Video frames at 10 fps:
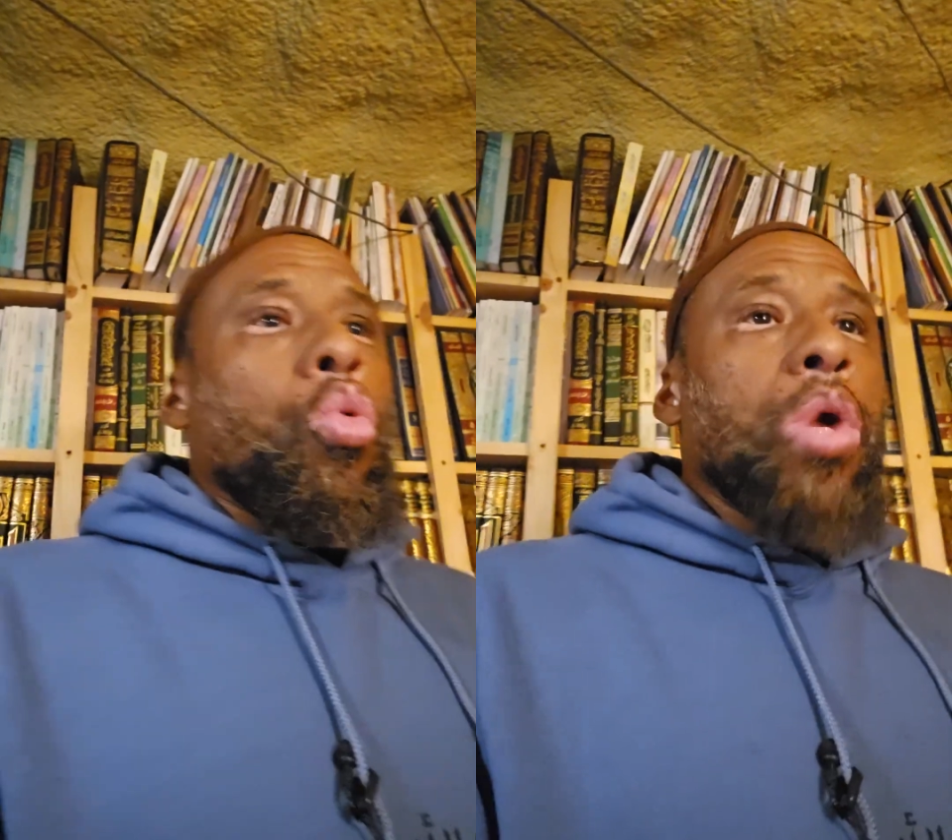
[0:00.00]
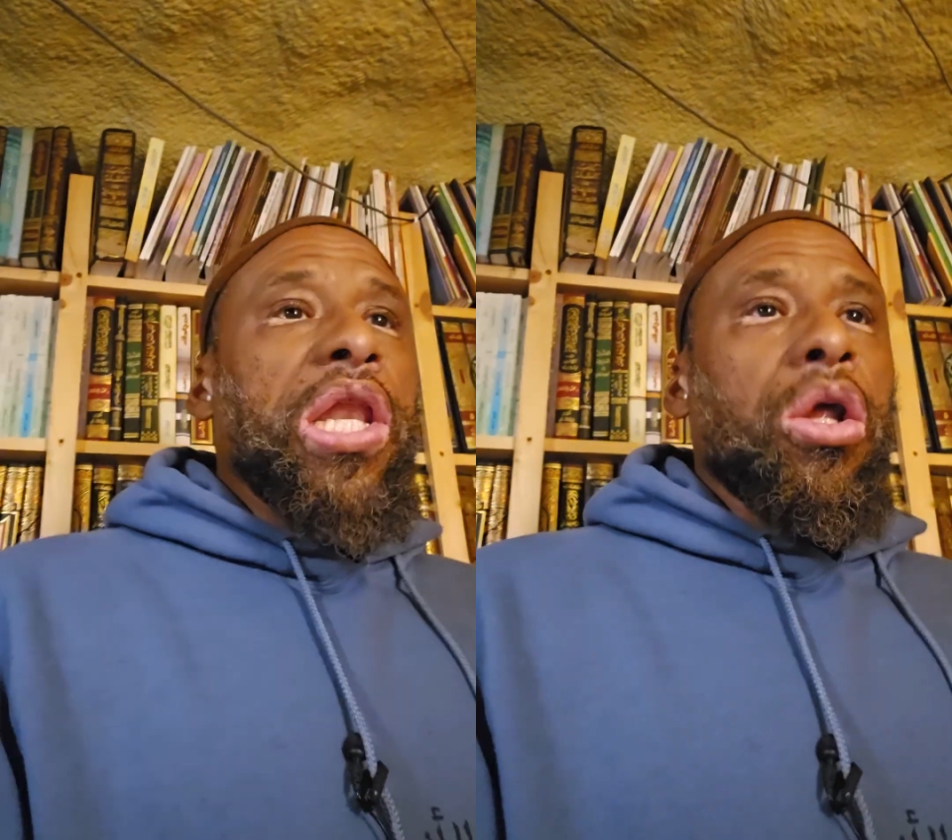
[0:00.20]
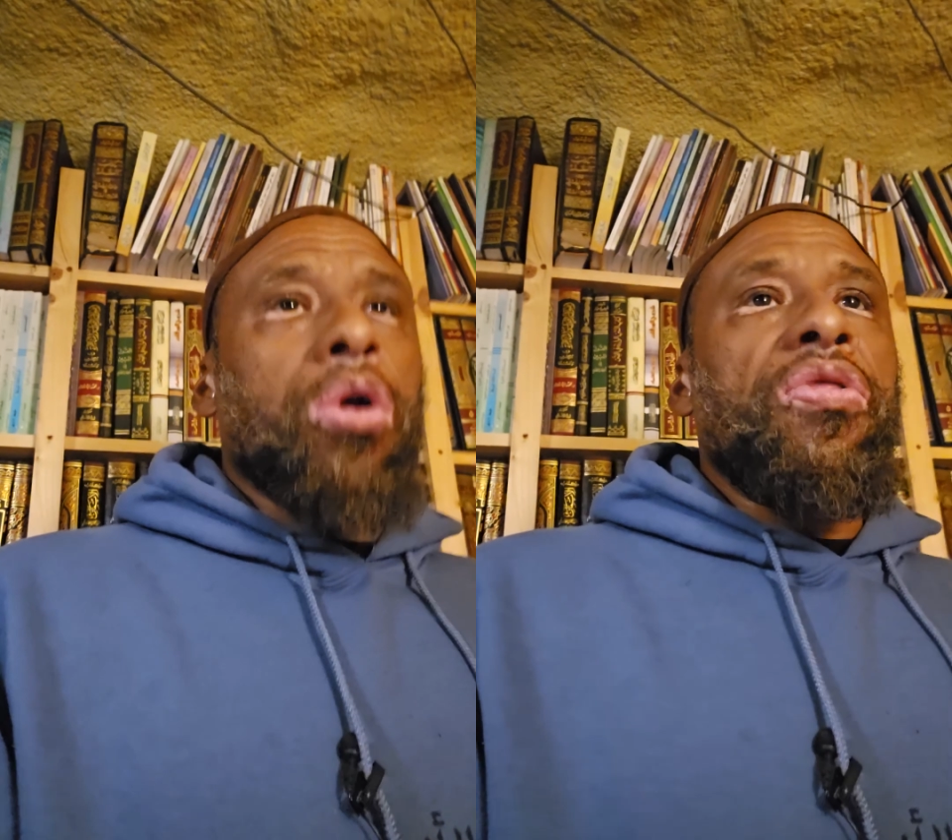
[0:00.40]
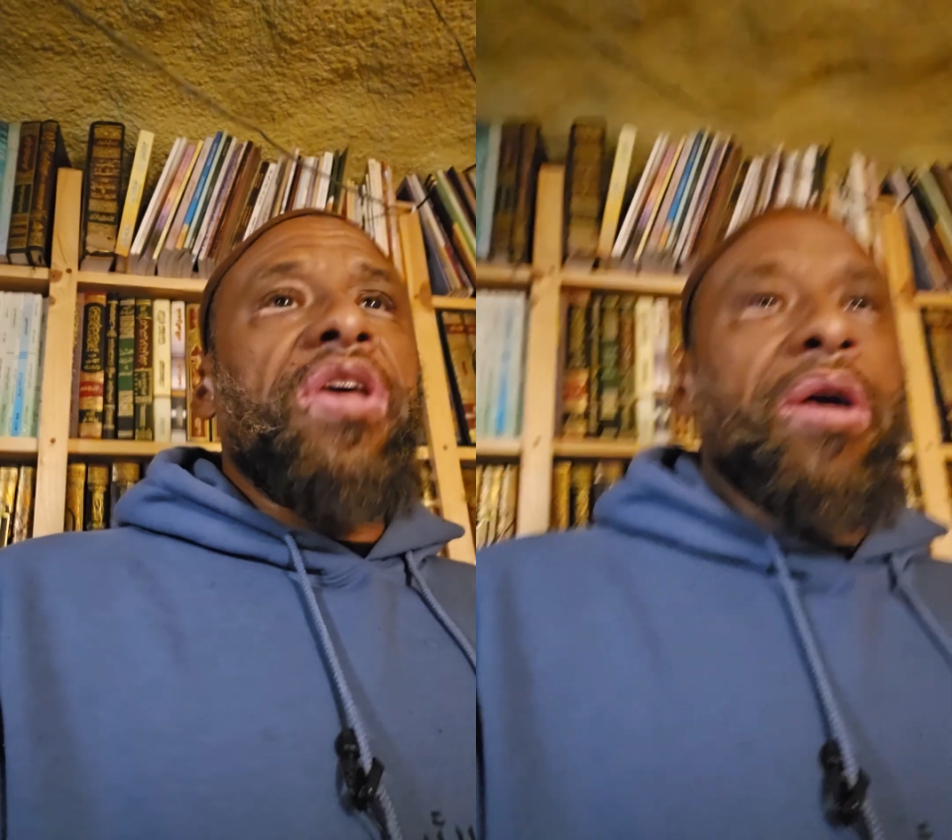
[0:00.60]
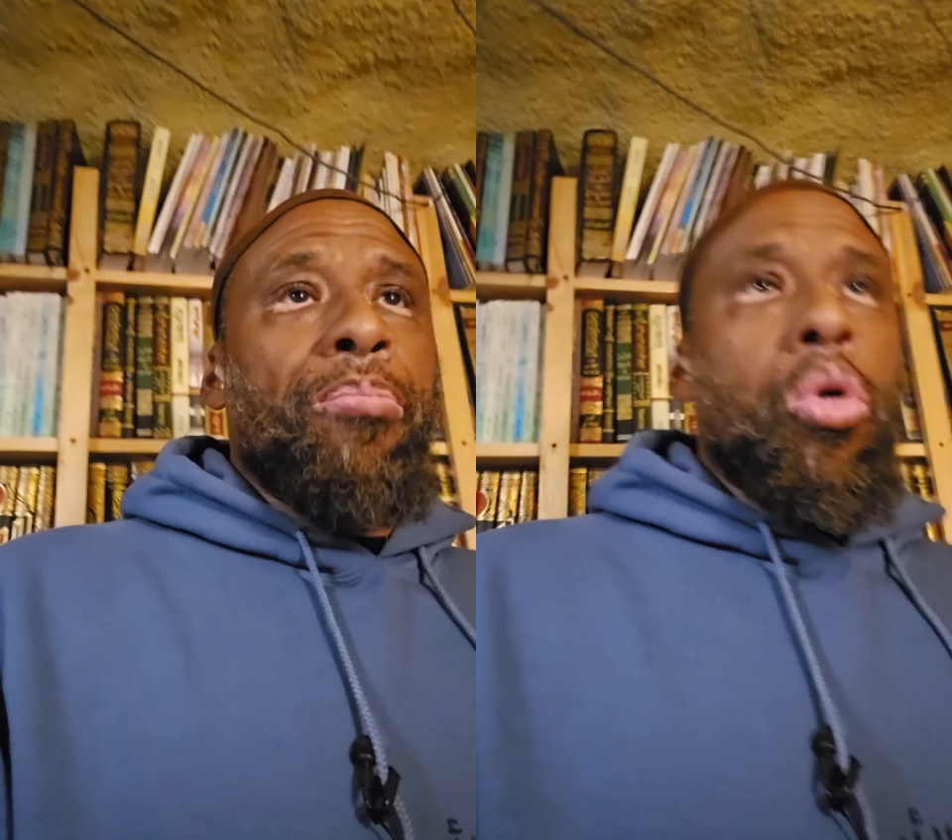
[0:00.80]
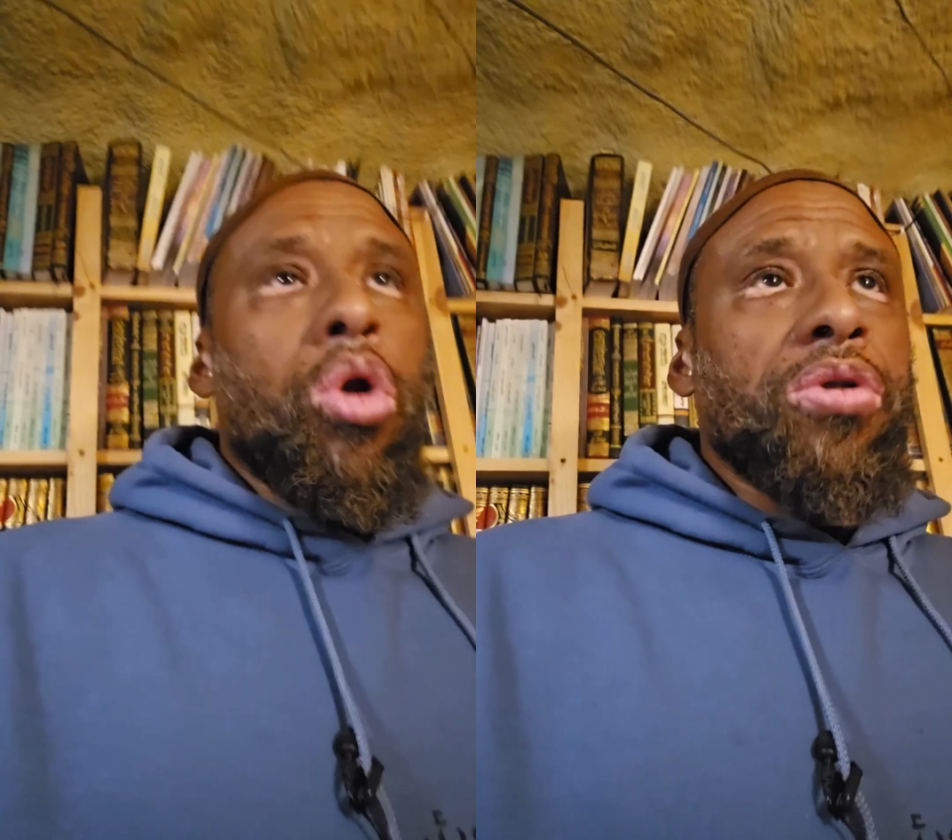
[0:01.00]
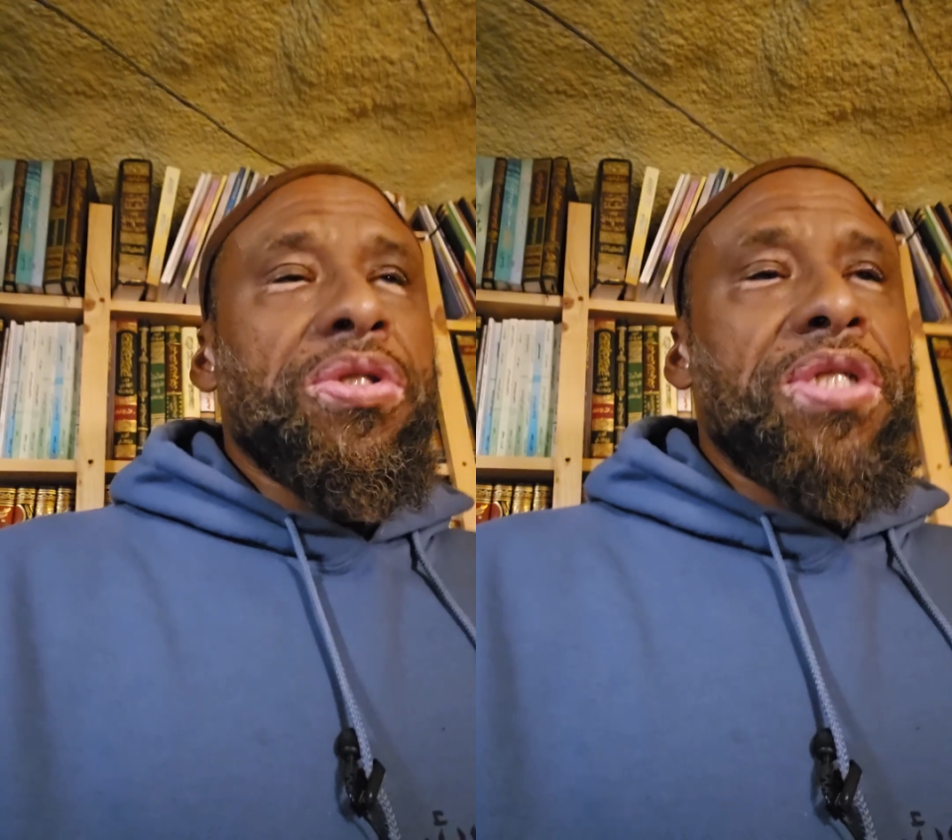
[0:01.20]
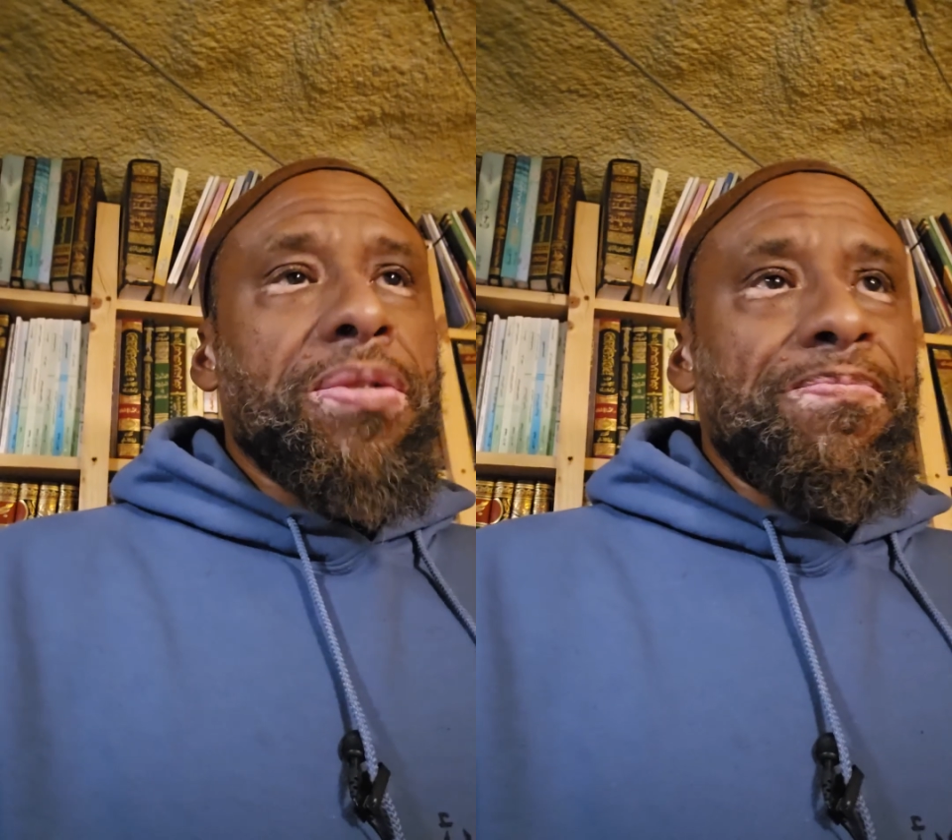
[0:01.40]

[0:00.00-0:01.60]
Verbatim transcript: we learn the importance